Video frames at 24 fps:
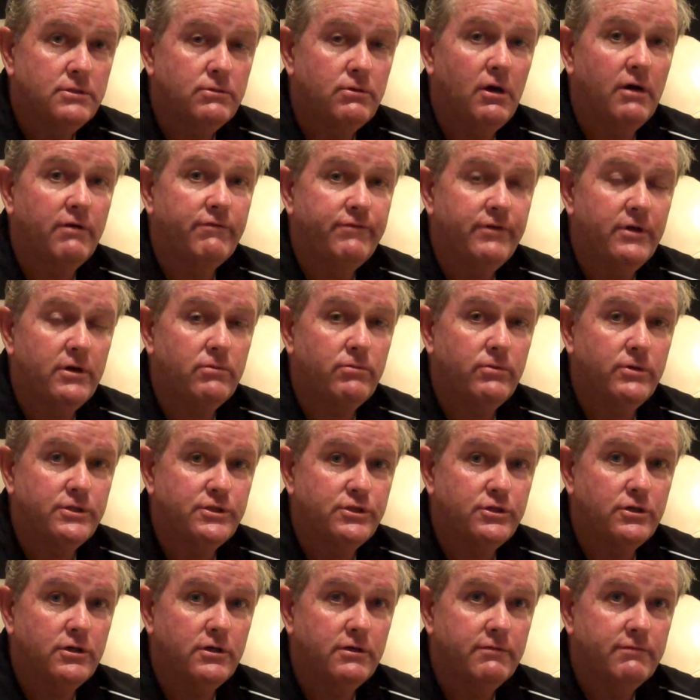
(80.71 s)
our Federal
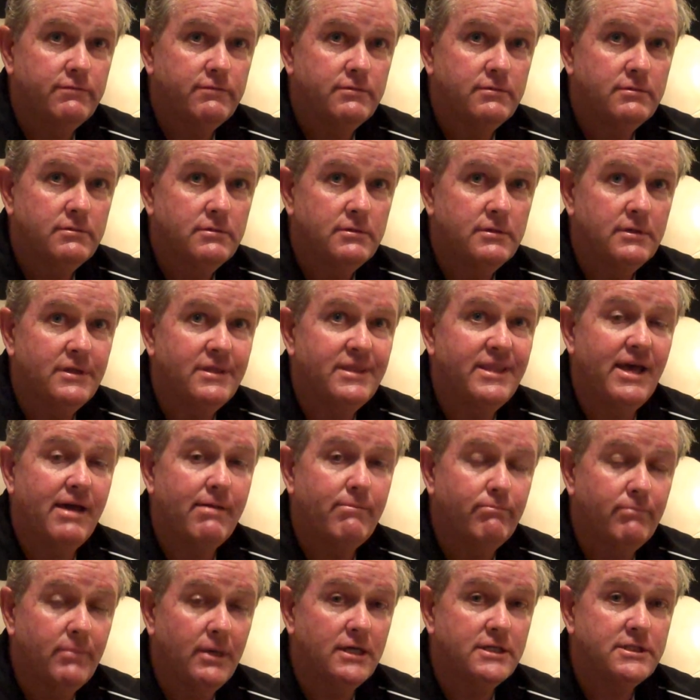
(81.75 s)
Reserve that
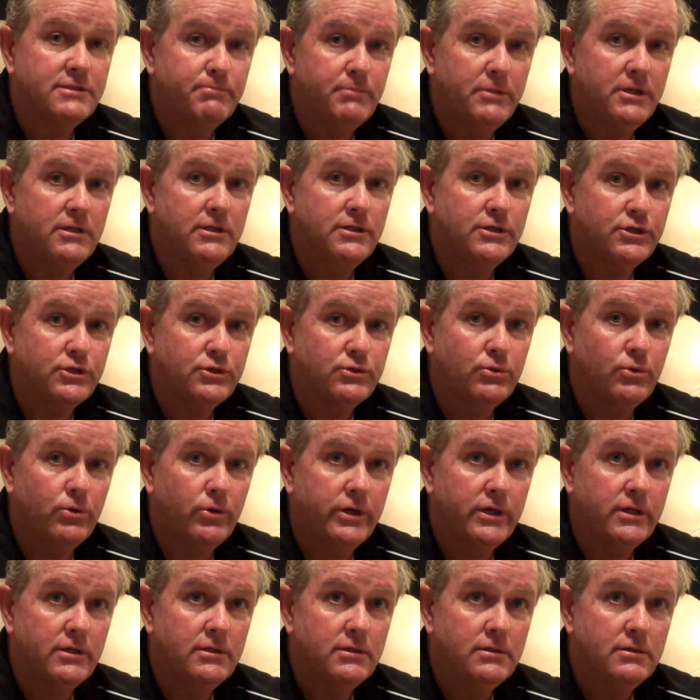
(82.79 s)
must be destroyed.